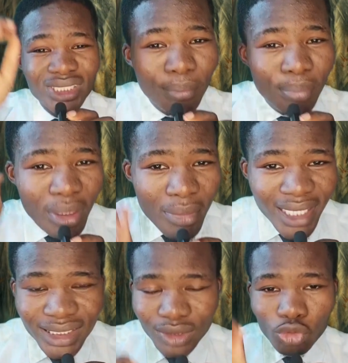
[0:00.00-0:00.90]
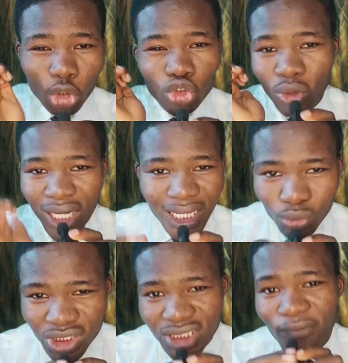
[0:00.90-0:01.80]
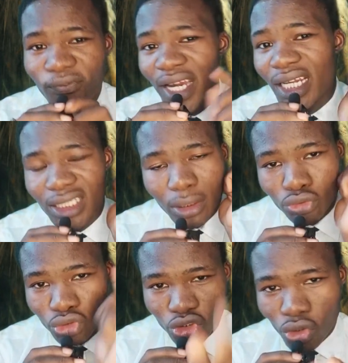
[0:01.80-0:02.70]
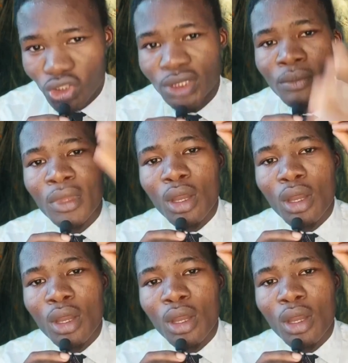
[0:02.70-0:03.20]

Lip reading: implement what you learn, which is the final thing I want to discuss.